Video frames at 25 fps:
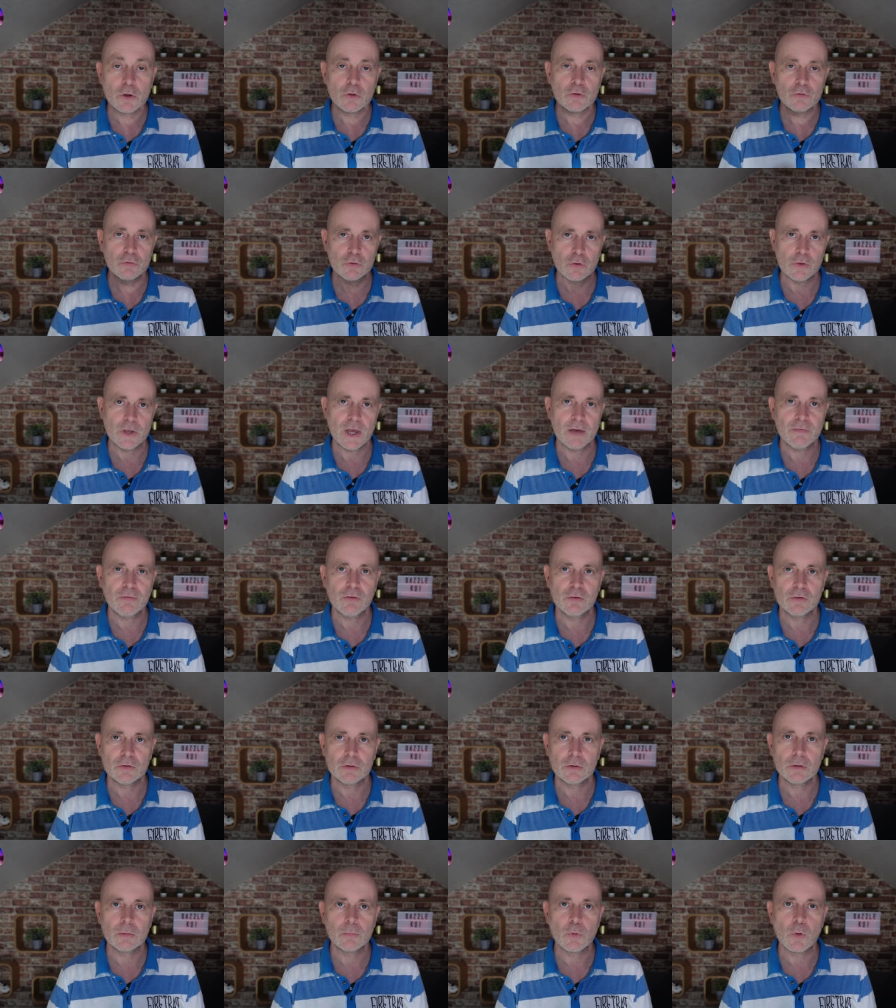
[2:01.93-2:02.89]
So yes,
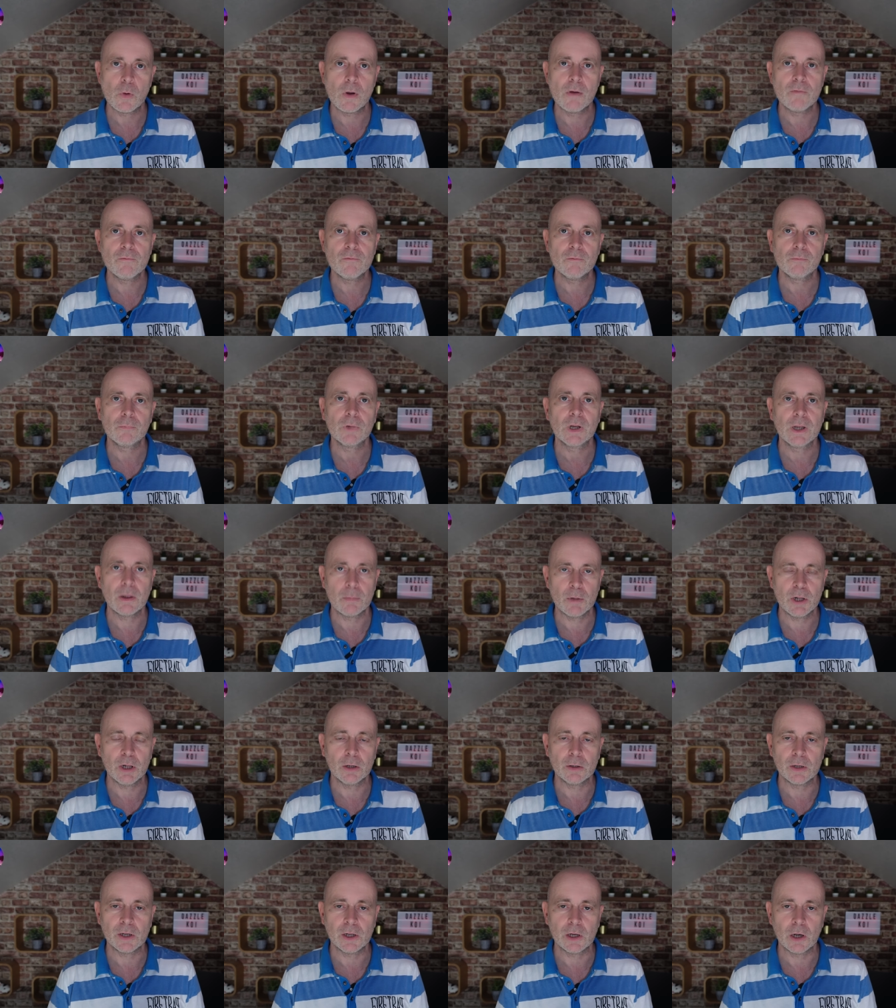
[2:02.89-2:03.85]
number one,
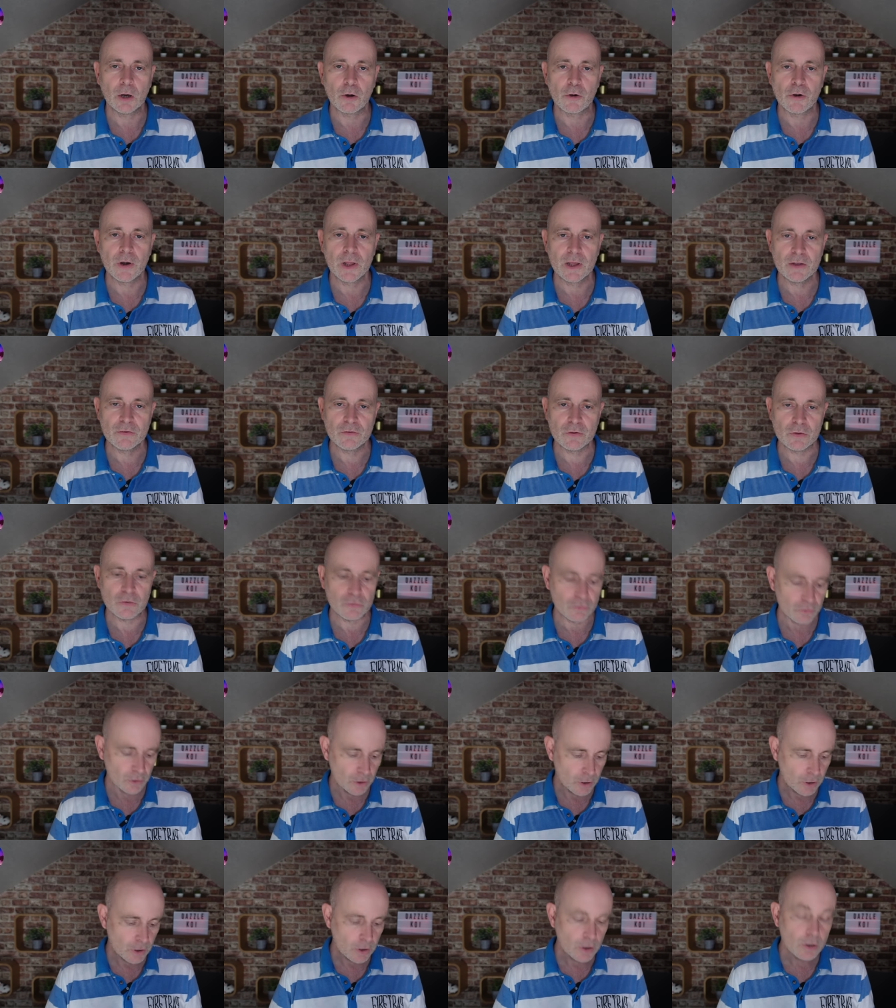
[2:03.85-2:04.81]
chemical
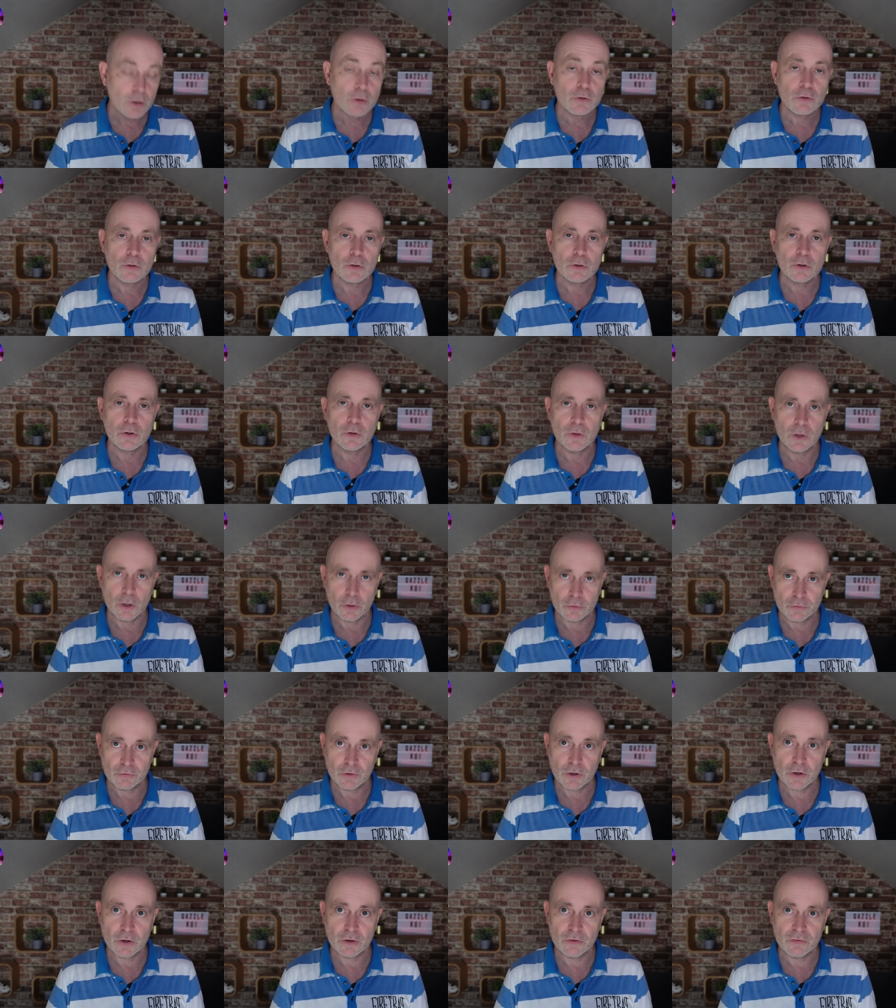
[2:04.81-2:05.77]
dechlorinators. The
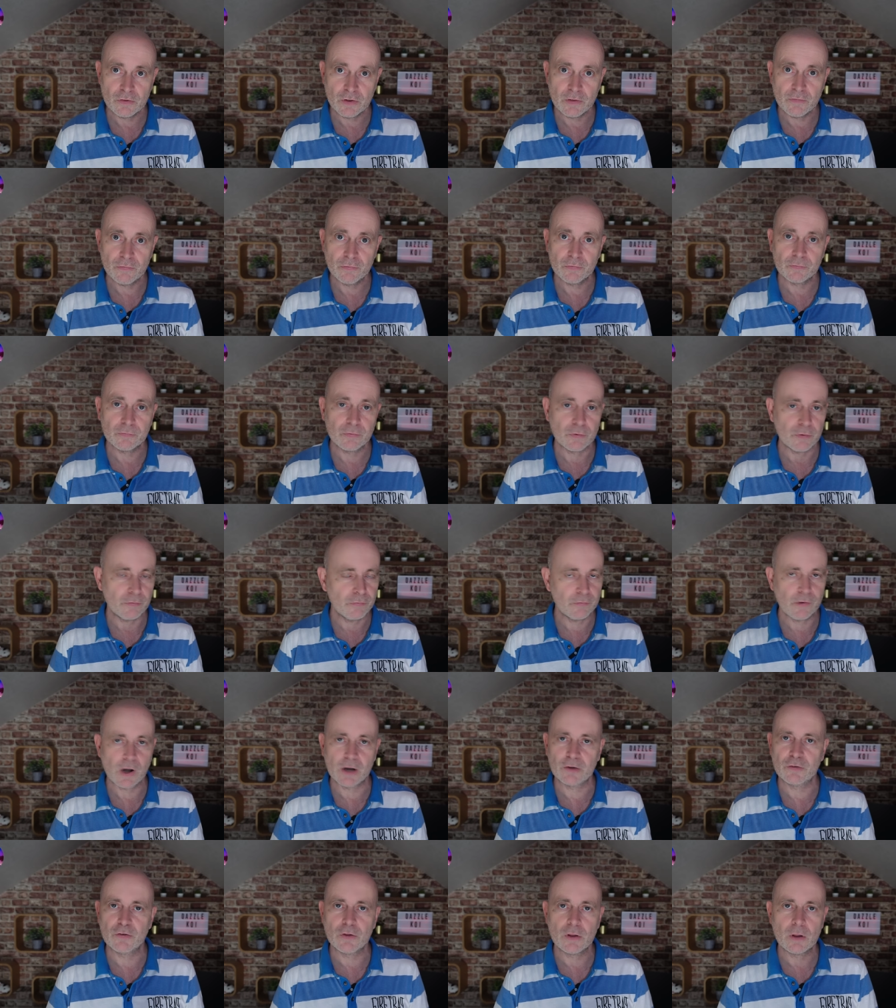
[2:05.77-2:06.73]
alternative for a
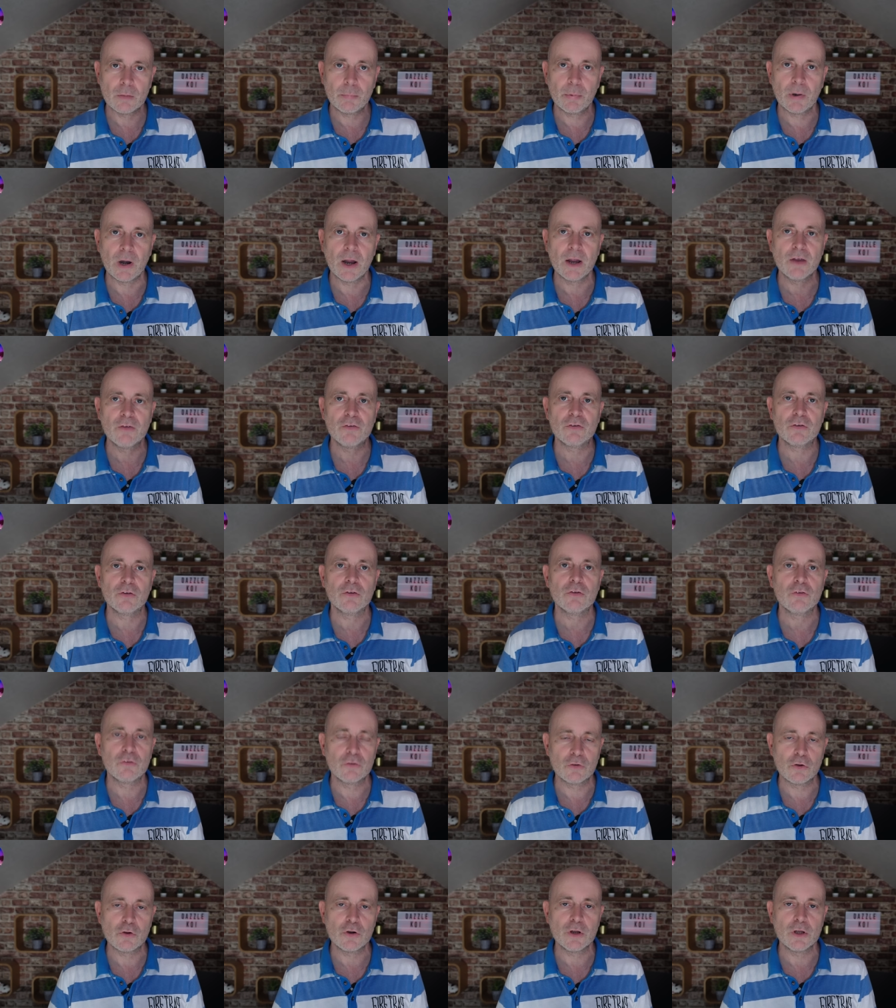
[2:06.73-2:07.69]
fraction of the price,
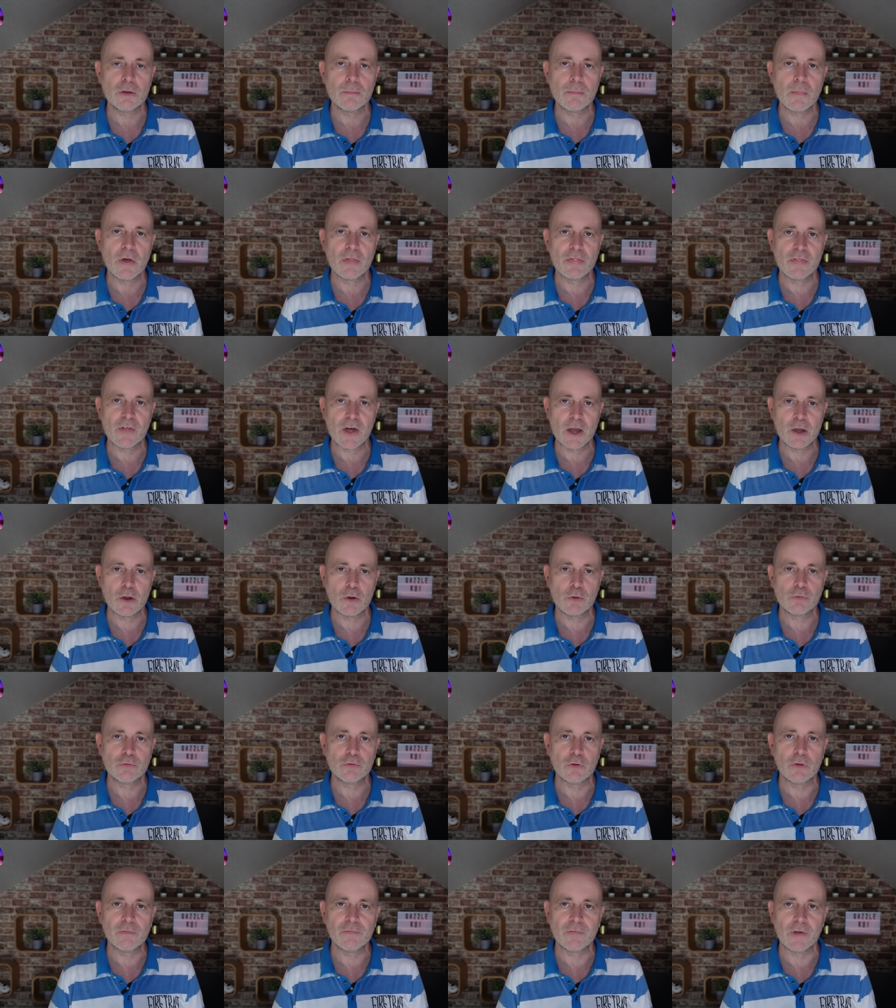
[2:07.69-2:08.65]
sodium
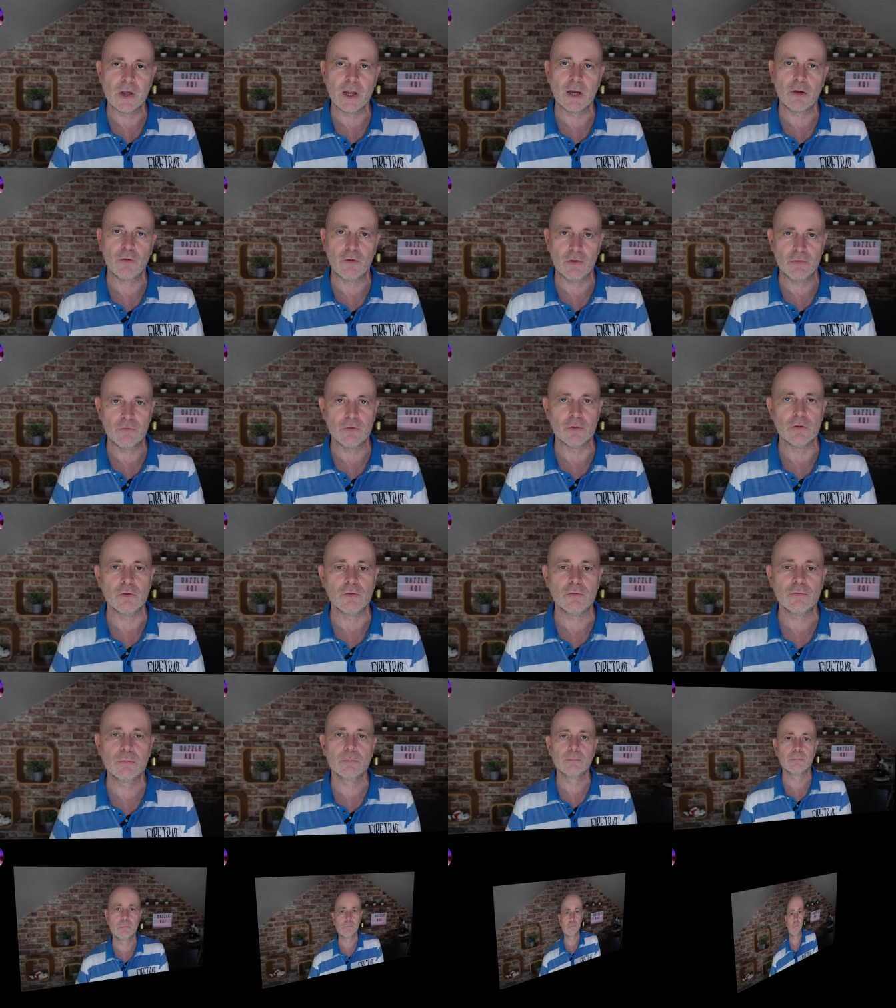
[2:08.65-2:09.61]
thiosulfate crystals.